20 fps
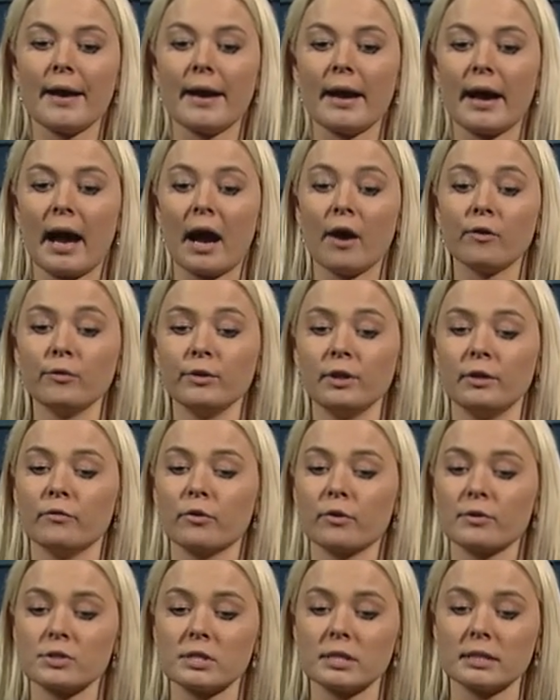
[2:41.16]
Our
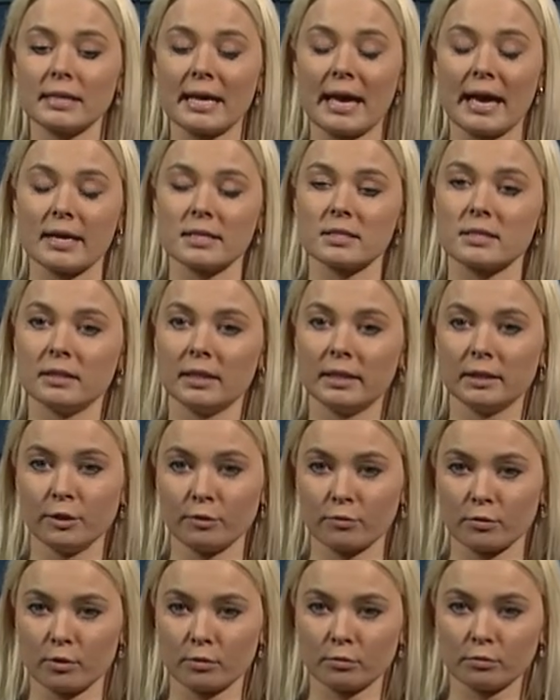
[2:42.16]
university has a leading
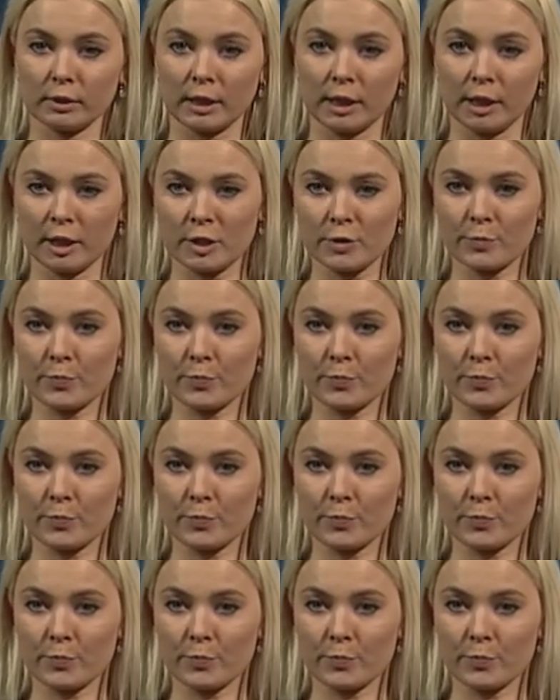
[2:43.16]
role in